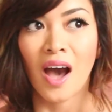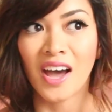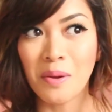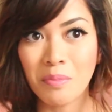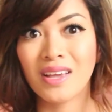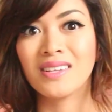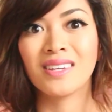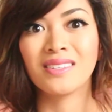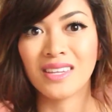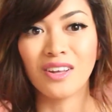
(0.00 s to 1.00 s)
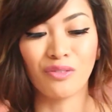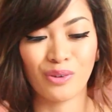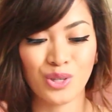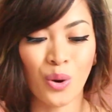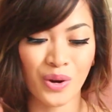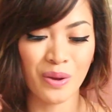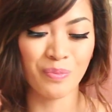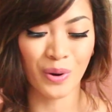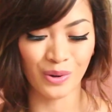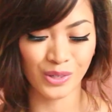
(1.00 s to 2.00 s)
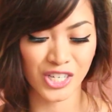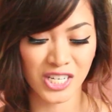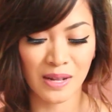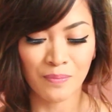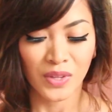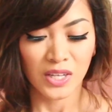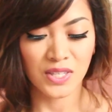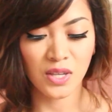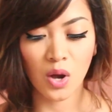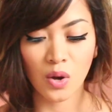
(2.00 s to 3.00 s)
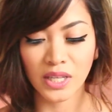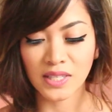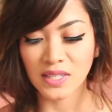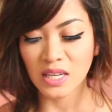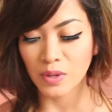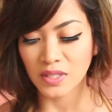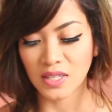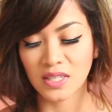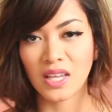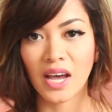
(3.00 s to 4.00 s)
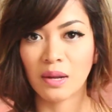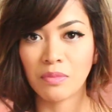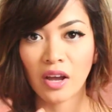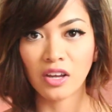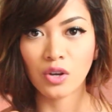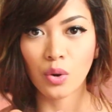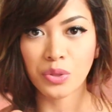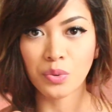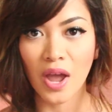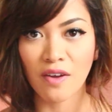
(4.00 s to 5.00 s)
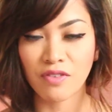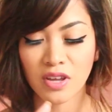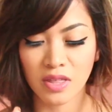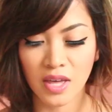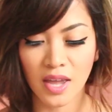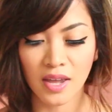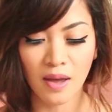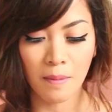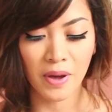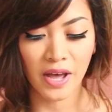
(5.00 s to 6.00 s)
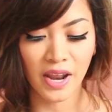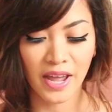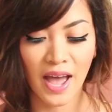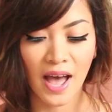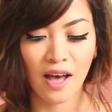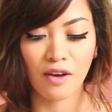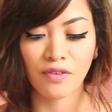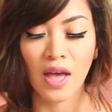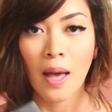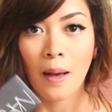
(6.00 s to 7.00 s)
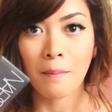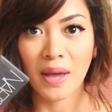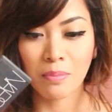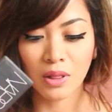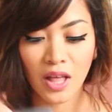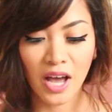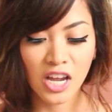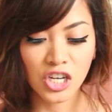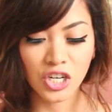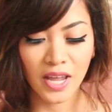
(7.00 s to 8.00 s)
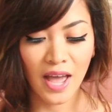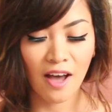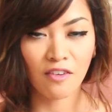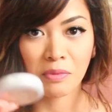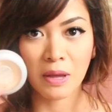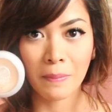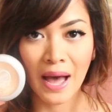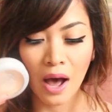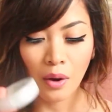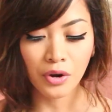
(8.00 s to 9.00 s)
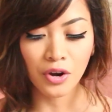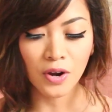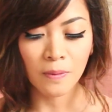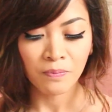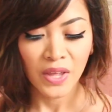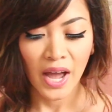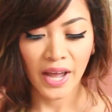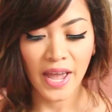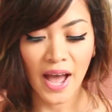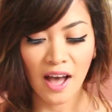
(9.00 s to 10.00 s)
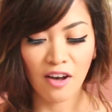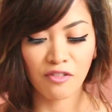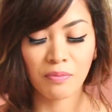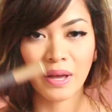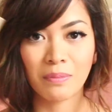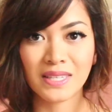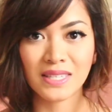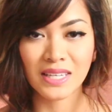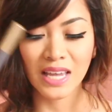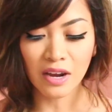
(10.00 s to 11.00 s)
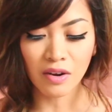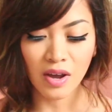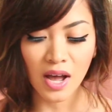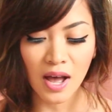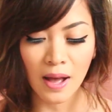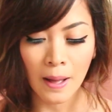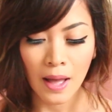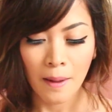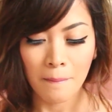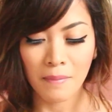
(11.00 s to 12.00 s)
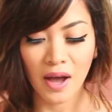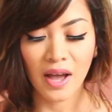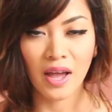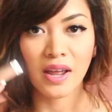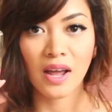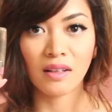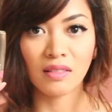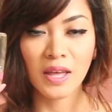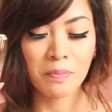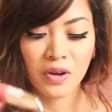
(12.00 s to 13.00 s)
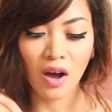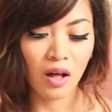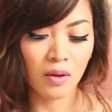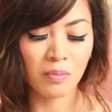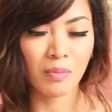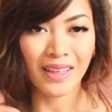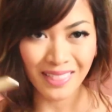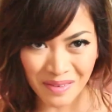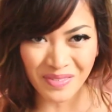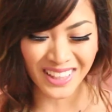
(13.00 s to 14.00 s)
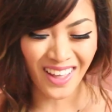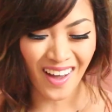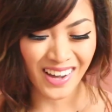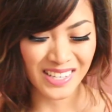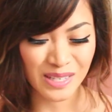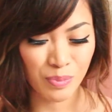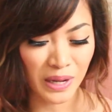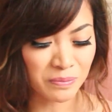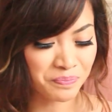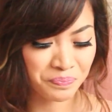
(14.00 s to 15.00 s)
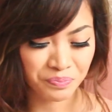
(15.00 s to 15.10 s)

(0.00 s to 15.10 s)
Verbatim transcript: an amazing deal for Tory Burch. So let's see what's inside. I'm not going to go through everything, but I have my blush, I have my powder, I have my mascara, my lip, my lip gloss, but